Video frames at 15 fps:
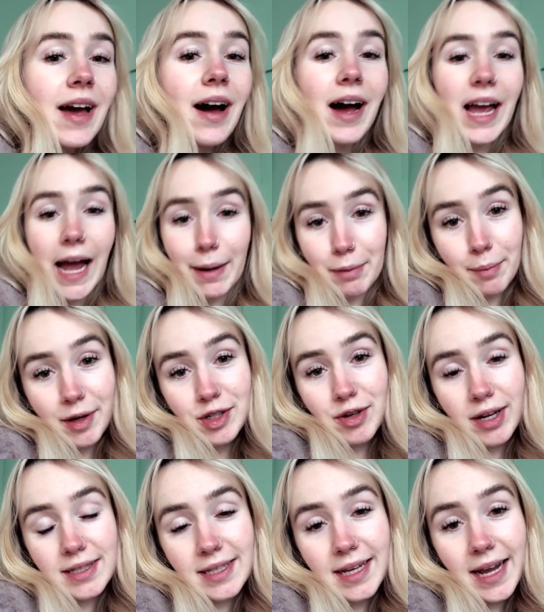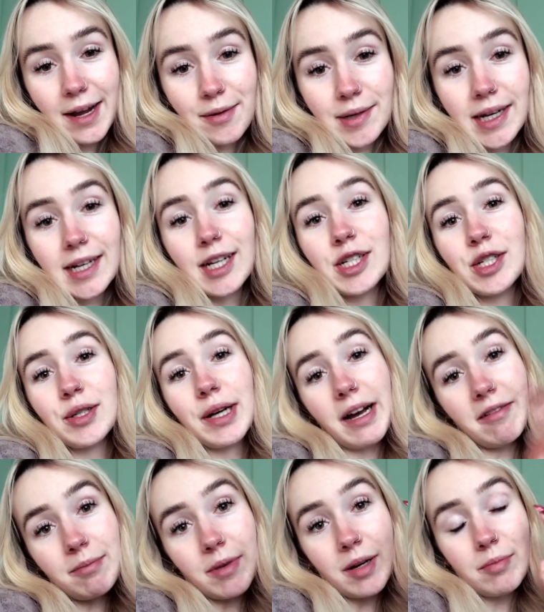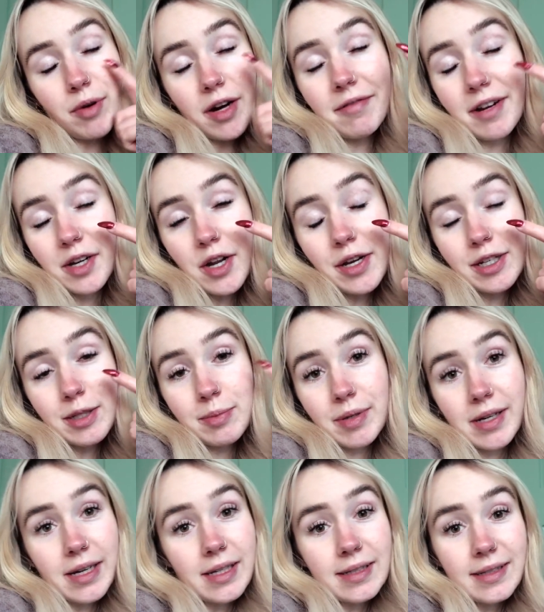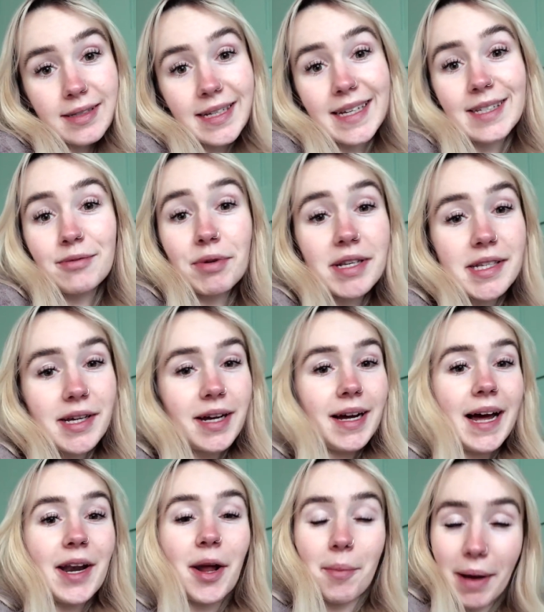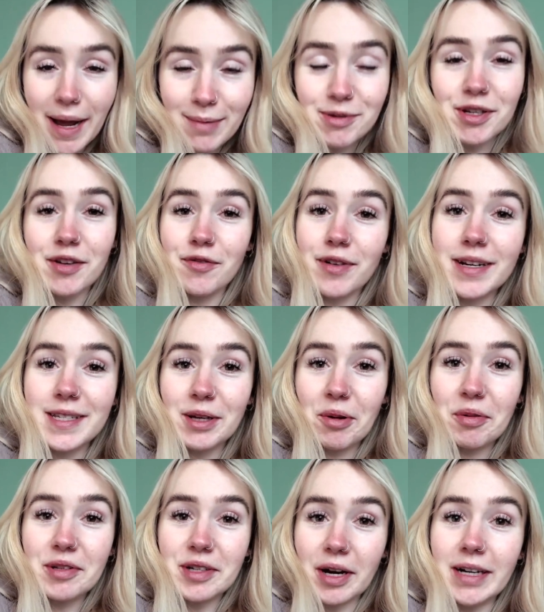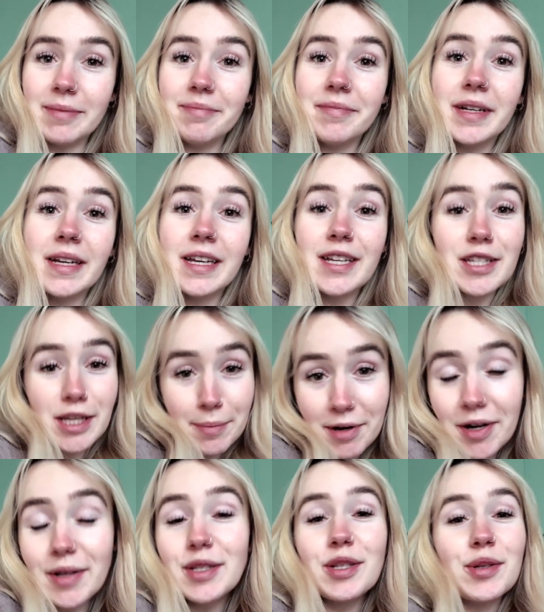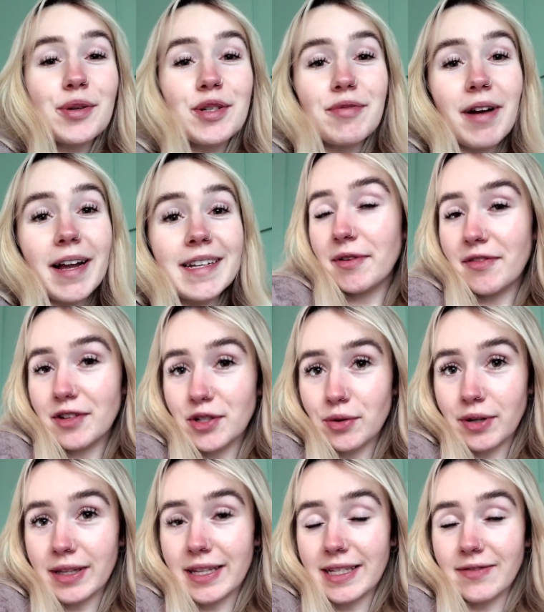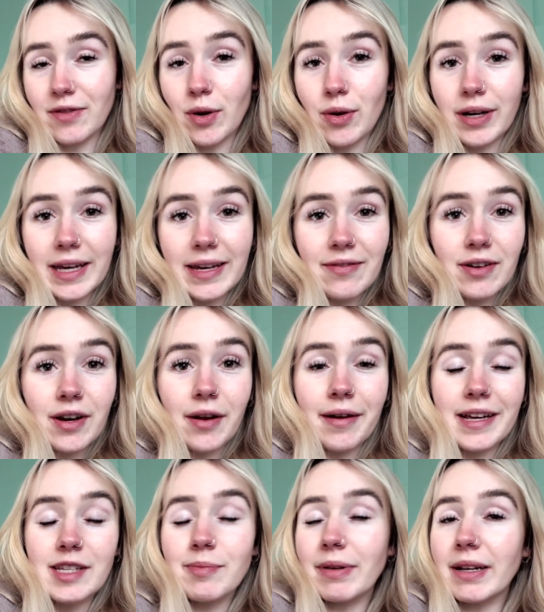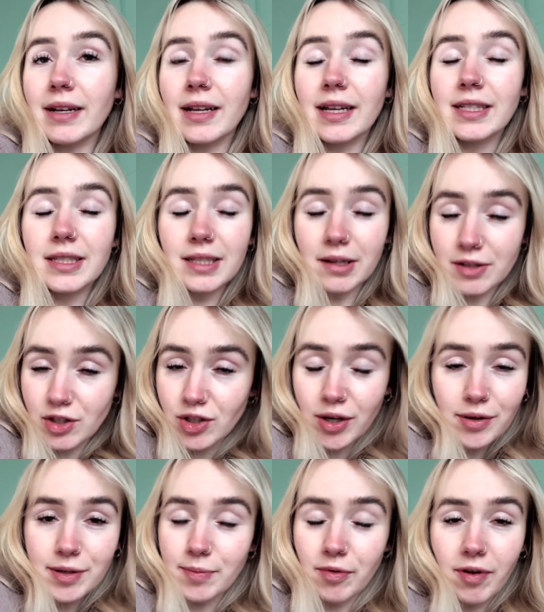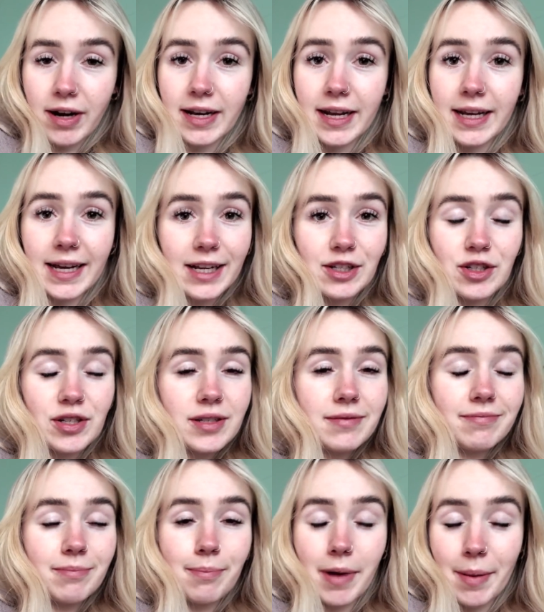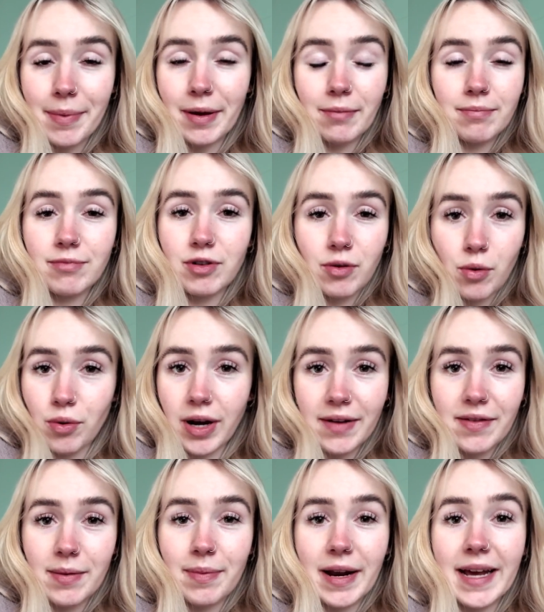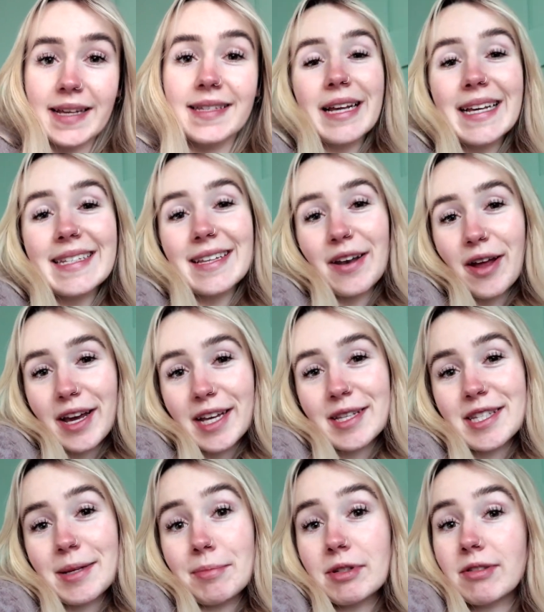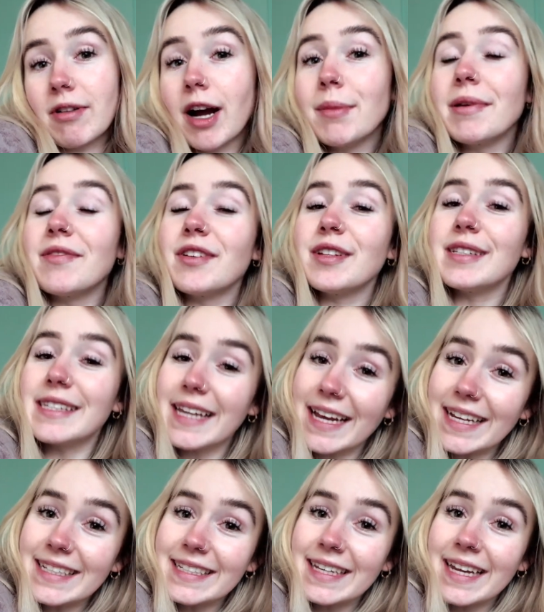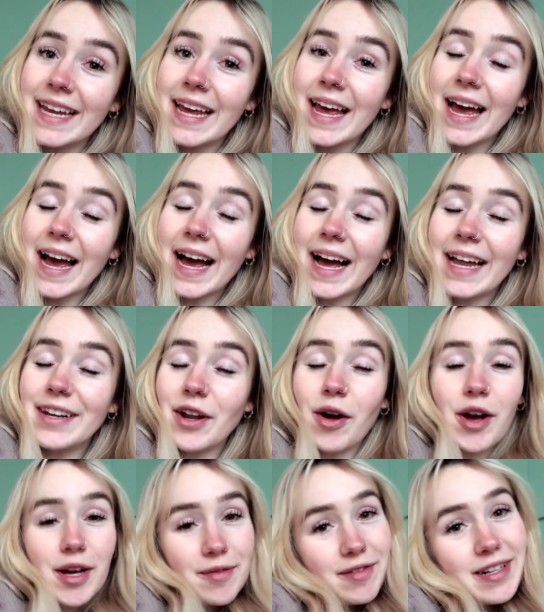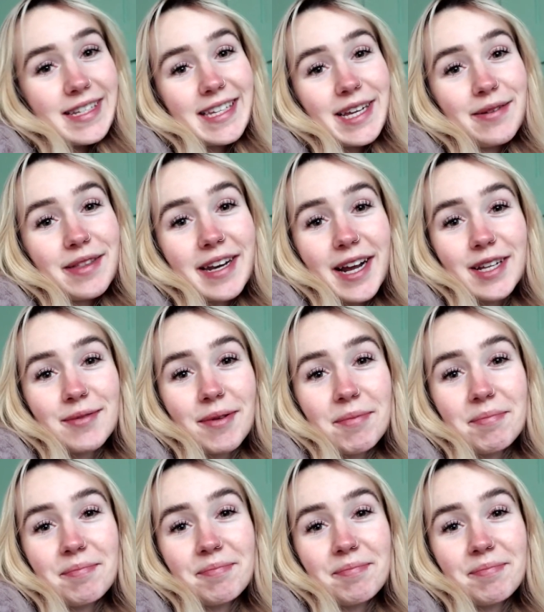I am in my dressing gown and I do have my bright red nose because it's winter and I'm absolutely freezing all the time, so my nose is always red. If you've enjoyed this vlog, even though it's been so sporadic and just a bit all over the place, please like and subscribe if you did, and I'll hopefully see you in the next one.